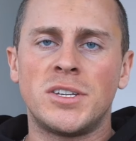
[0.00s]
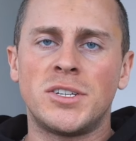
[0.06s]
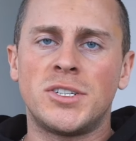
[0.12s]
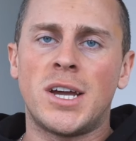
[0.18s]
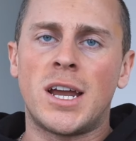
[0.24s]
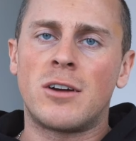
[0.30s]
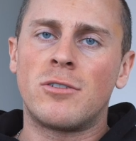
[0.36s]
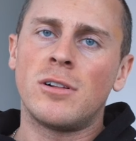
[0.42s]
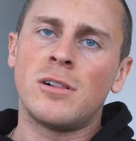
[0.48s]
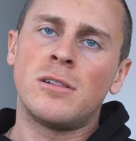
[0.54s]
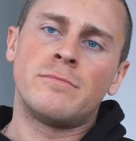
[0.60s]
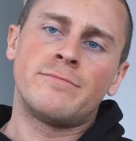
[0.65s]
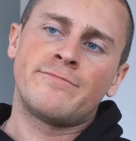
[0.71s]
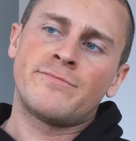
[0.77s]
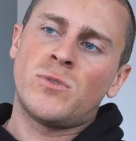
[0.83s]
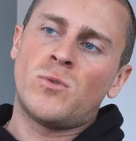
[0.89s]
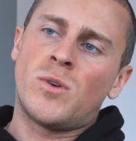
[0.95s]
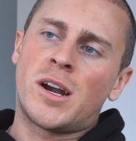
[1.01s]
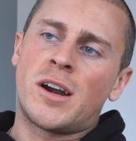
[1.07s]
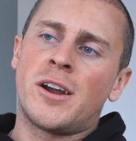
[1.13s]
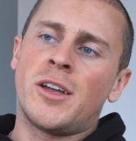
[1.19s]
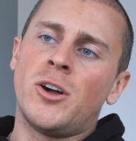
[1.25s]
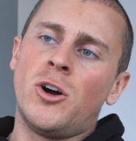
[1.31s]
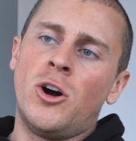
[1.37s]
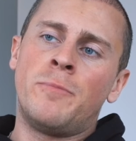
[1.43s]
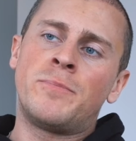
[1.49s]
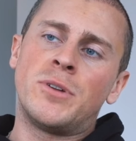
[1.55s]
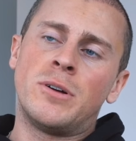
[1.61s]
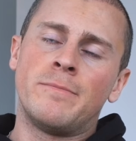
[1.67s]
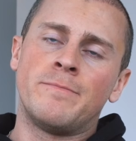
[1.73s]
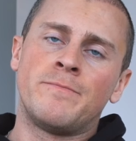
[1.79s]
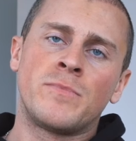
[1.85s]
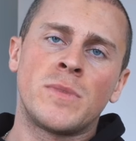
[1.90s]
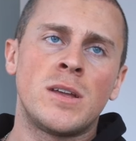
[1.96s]
in general, whether I up
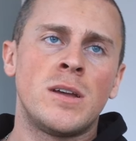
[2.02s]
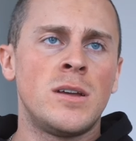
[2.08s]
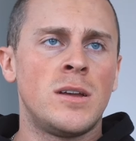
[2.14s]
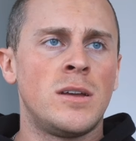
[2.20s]
them,